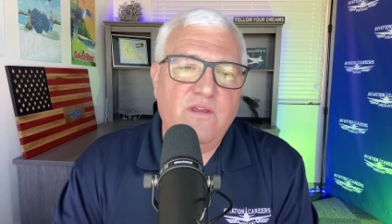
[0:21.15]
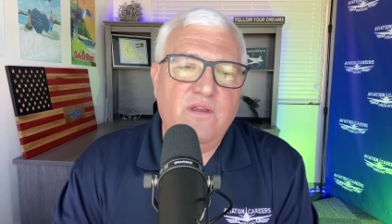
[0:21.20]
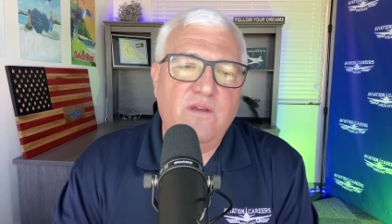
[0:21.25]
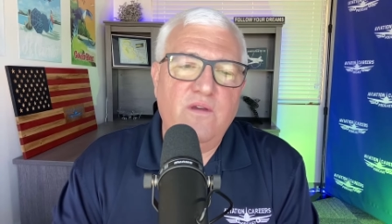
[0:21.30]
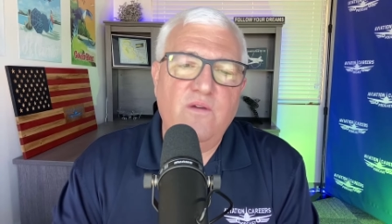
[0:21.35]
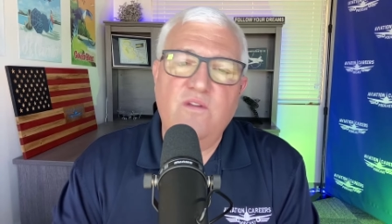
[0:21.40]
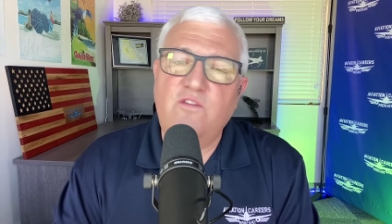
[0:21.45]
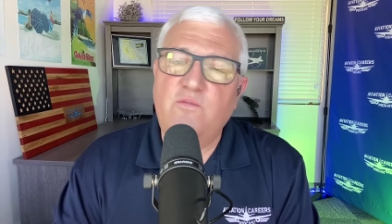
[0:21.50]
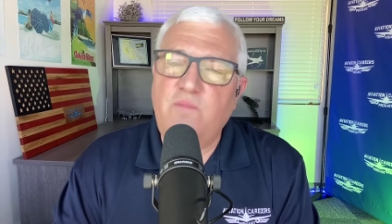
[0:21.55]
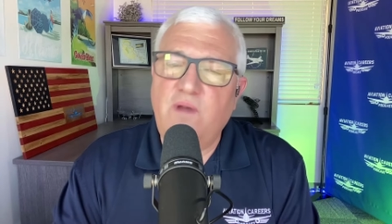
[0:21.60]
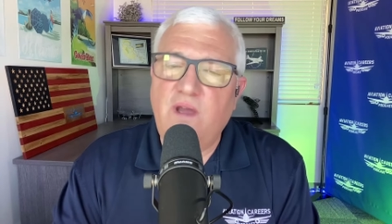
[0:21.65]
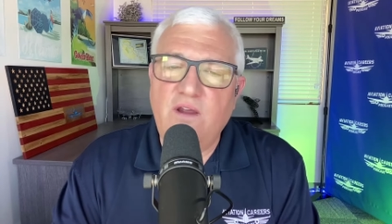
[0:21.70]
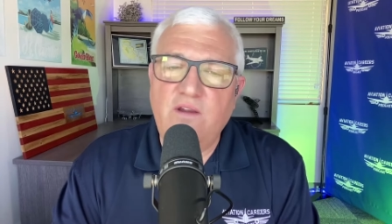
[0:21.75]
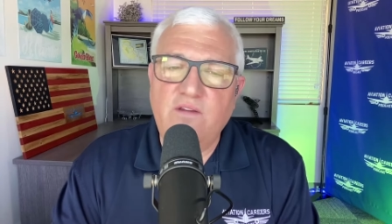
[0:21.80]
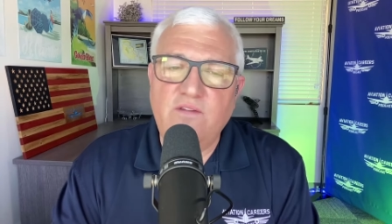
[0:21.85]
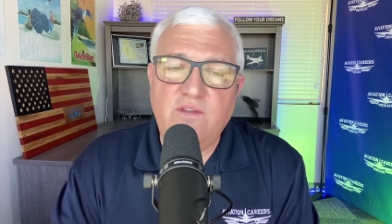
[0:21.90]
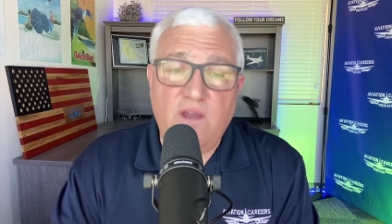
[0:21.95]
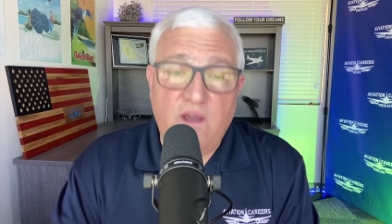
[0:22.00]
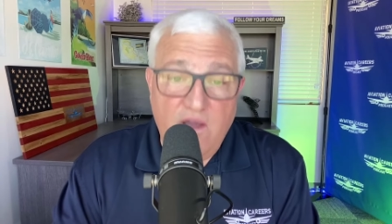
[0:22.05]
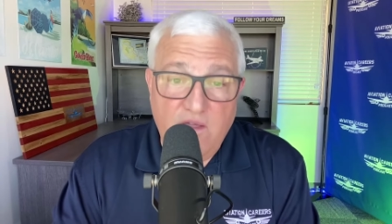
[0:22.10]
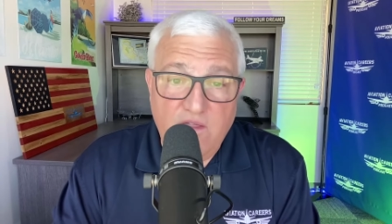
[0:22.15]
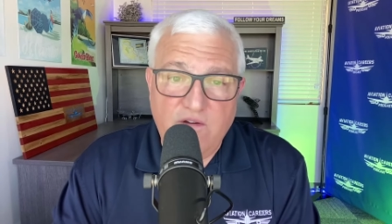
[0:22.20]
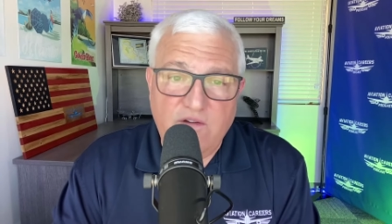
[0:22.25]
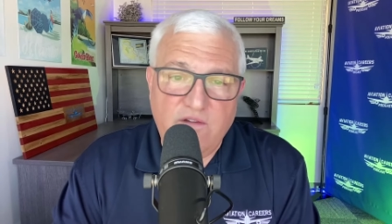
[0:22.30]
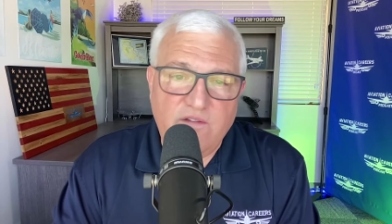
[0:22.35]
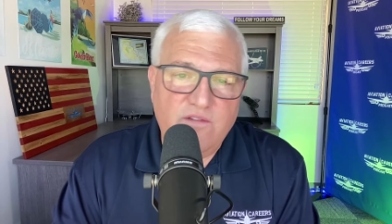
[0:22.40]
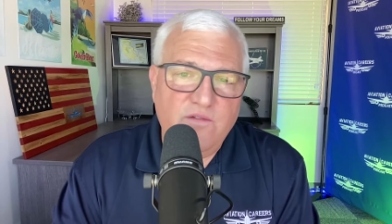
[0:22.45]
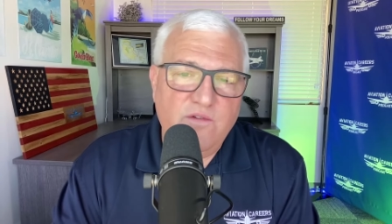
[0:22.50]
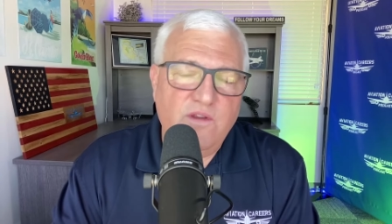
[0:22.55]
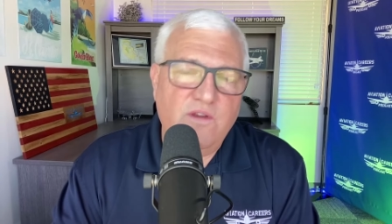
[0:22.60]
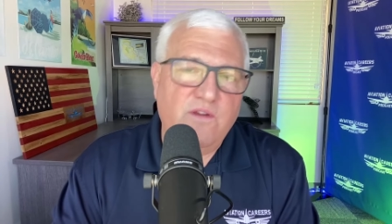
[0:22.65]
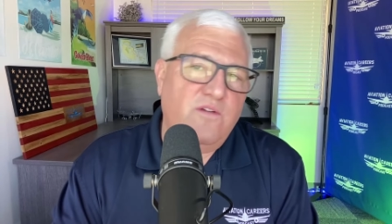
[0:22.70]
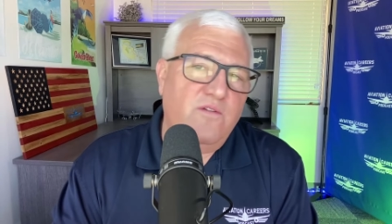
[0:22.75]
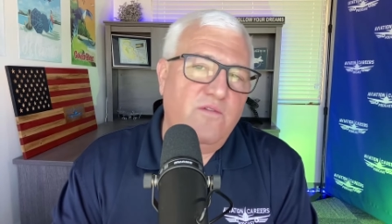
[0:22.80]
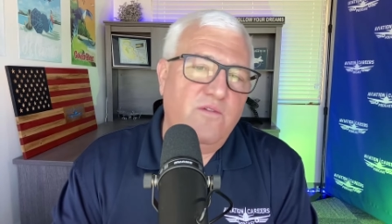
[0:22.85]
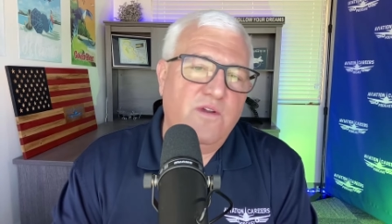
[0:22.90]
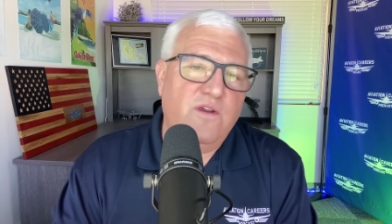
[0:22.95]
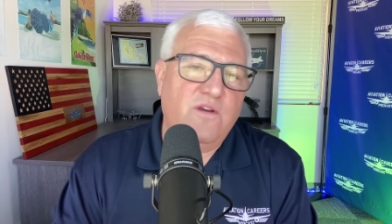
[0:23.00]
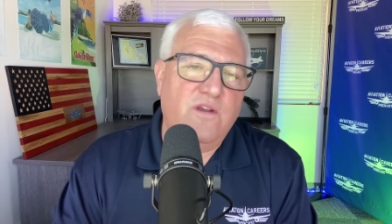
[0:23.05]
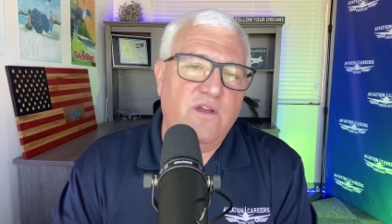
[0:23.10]
who inspires others through her
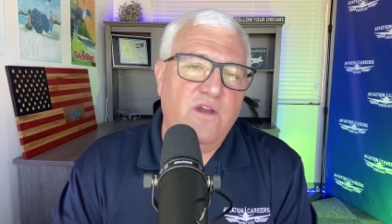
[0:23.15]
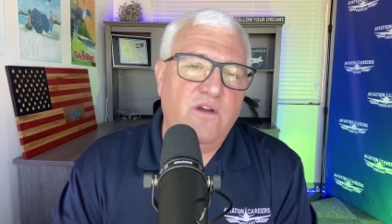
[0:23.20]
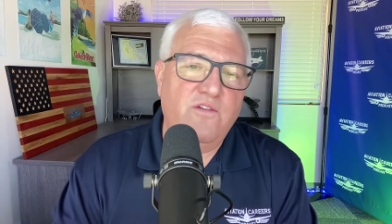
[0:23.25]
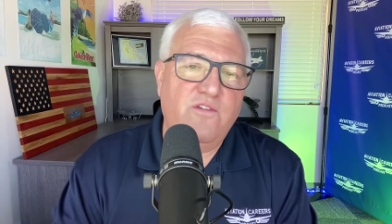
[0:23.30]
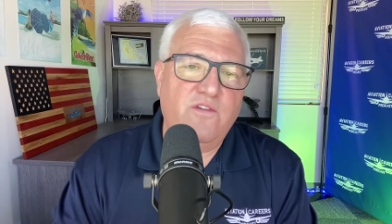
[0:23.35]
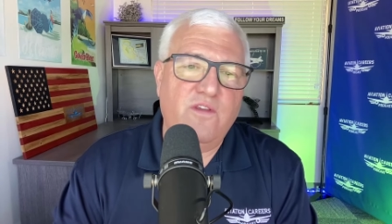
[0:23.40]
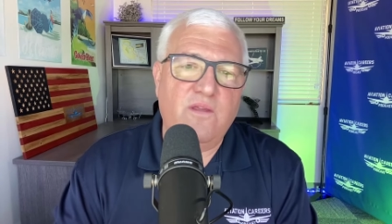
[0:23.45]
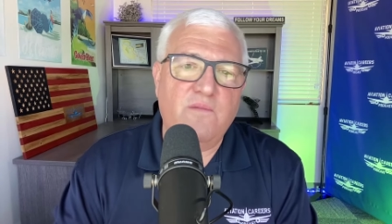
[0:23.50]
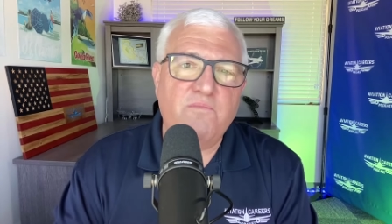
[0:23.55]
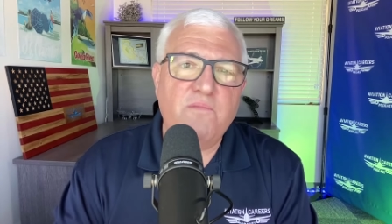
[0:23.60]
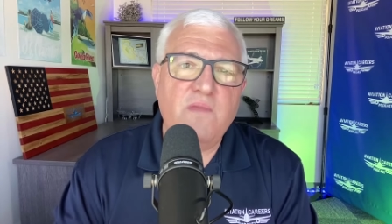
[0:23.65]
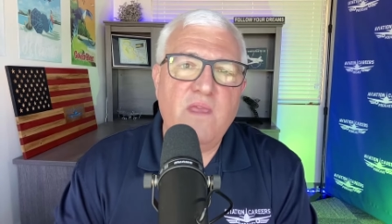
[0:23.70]
career coaching.